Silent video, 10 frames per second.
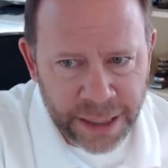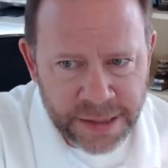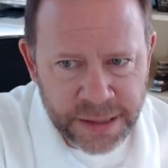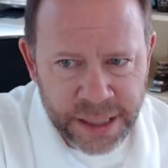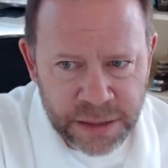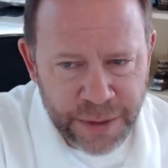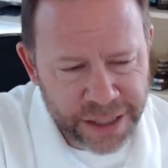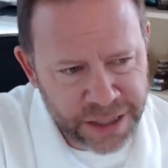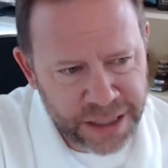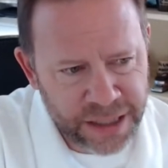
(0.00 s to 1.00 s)
That's
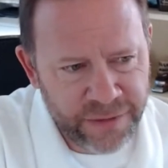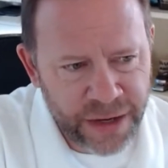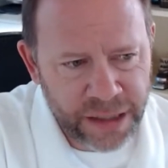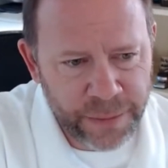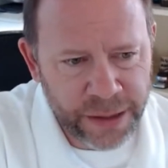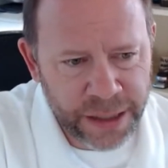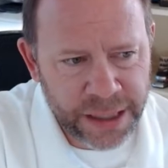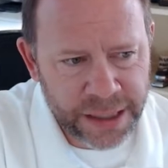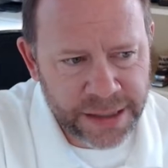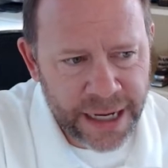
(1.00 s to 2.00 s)
dispatching to the
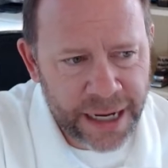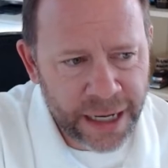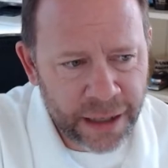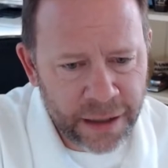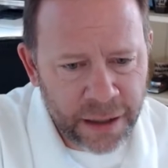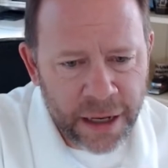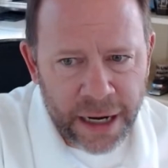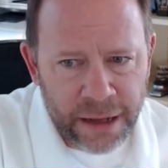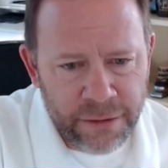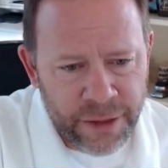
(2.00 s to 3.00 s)
availability of the tech.
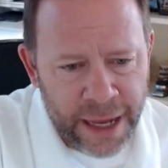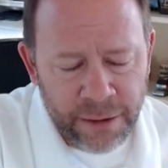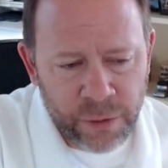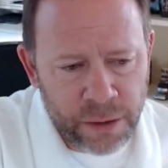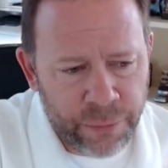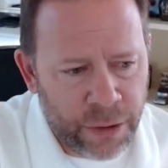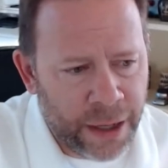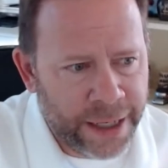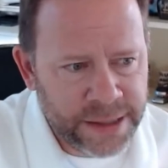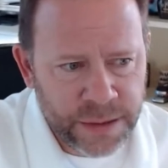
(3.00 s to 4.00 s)
And that would
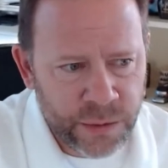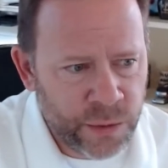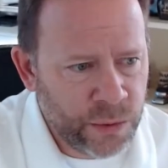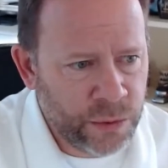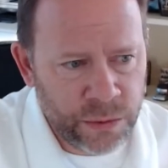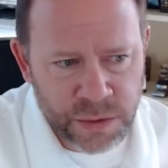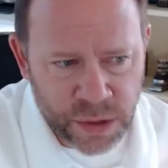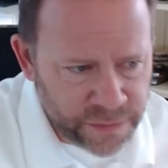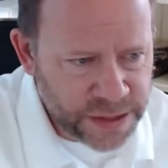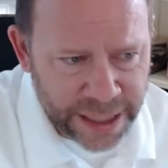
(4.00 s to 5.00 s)
apply to
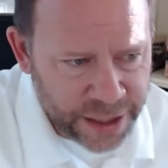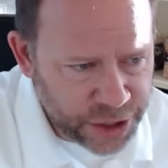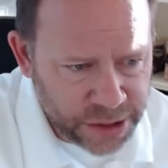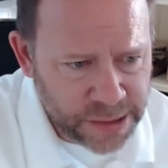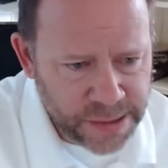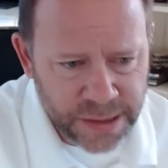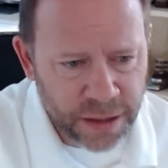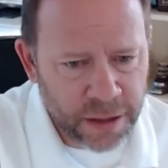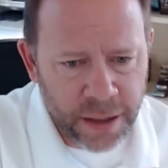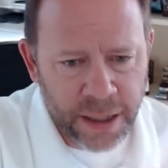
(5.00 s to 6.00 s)
service technicians.
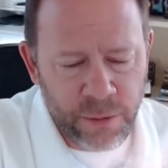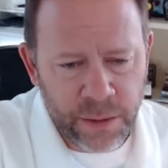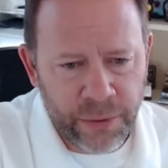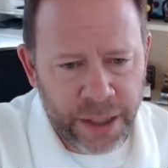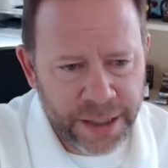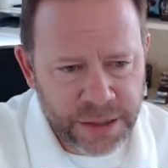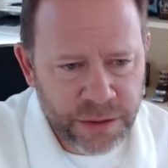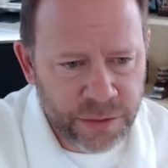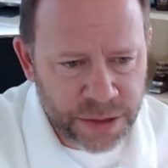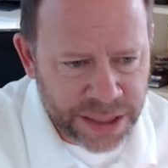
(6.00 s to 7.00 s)
It would apply
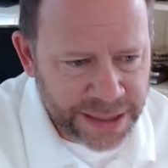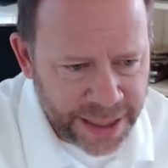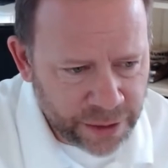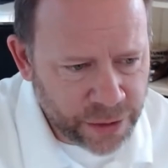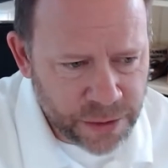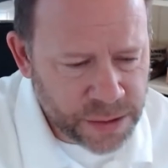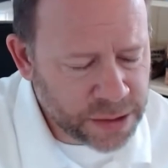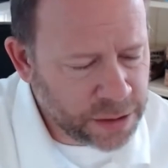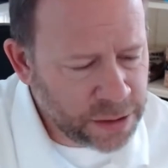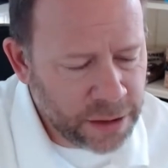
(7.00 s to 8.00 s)
to
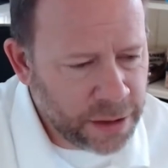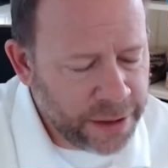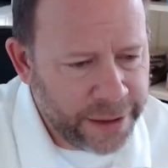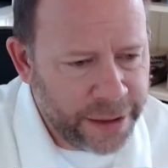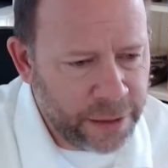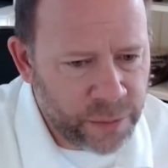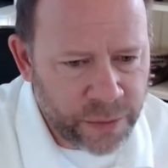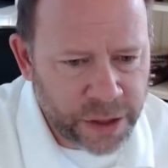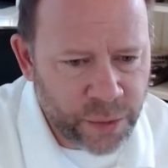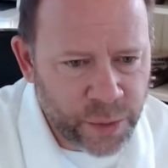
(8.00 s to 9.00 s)
detailers.
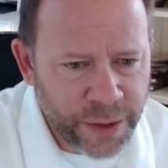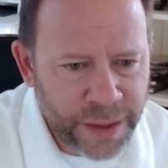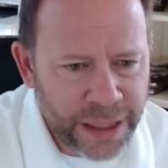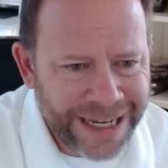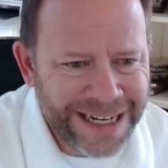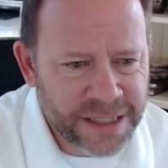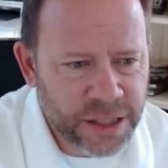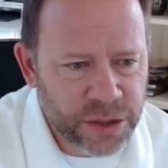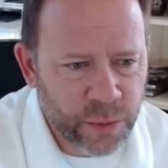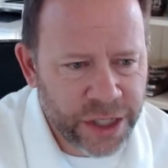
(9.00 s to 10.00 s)
Really any
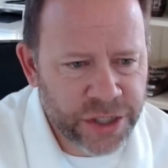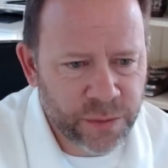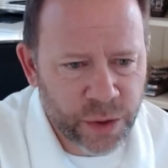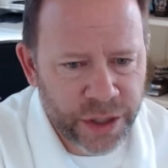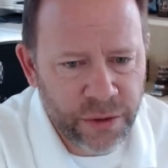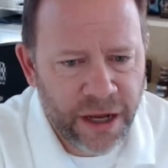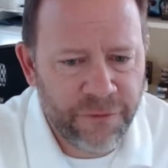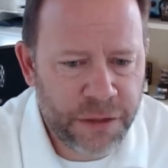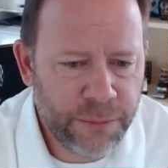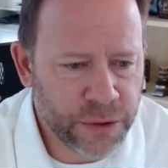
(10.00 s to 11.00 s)
situation where you
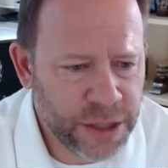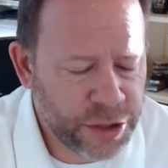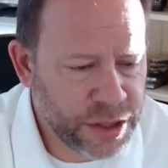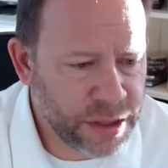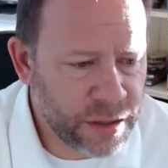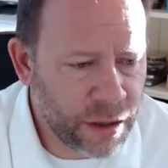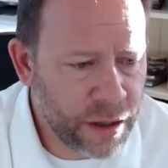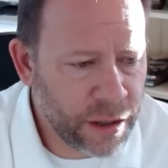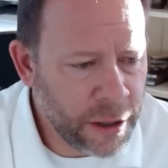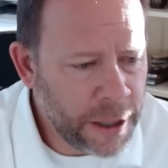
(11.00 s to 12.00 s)
have people touching the
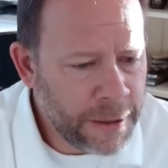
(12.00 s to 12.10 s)
car,